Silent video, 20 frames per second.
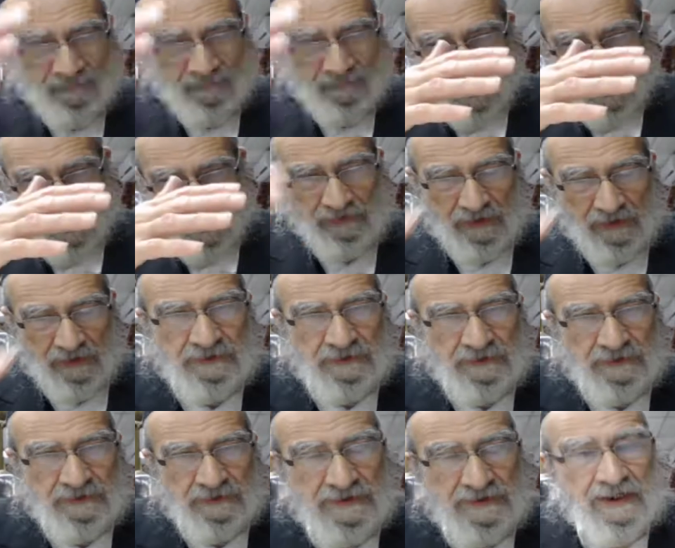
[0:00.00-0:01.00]

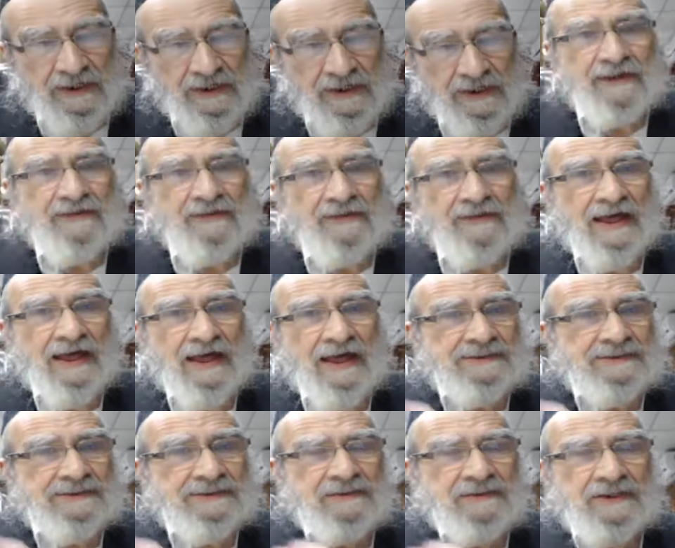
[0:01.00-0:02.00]
unlimited, that
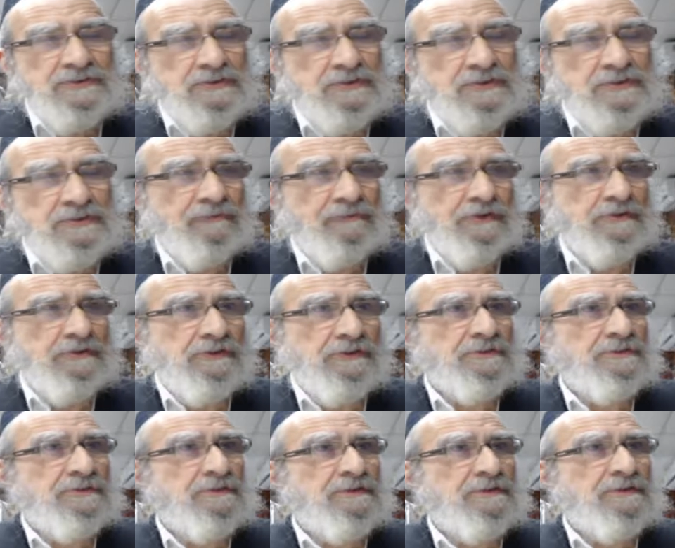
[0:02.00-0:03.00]
still needs to be
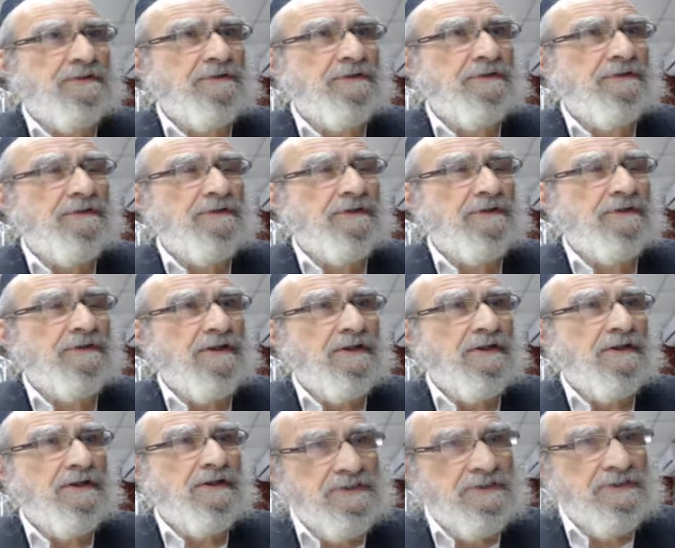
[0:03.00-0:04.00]
reduced.
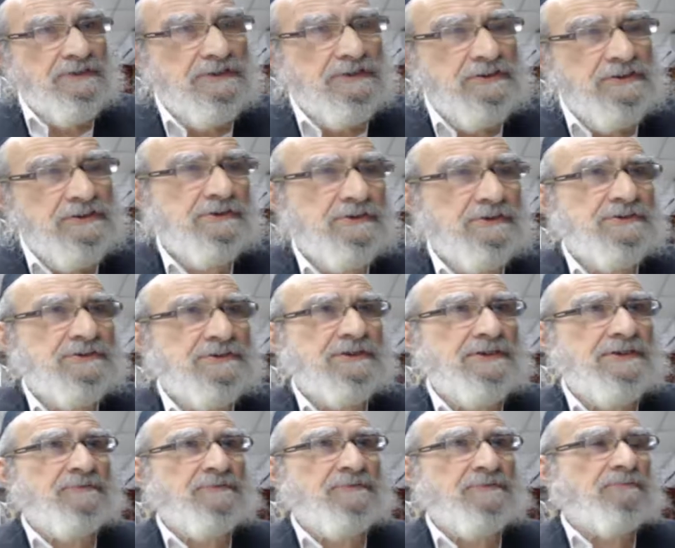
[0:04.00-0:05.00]
It still needs to be in
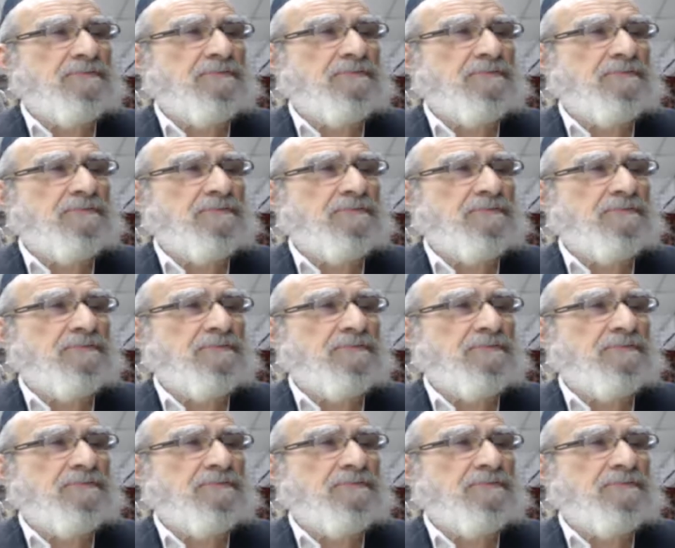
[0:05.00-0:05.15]
something.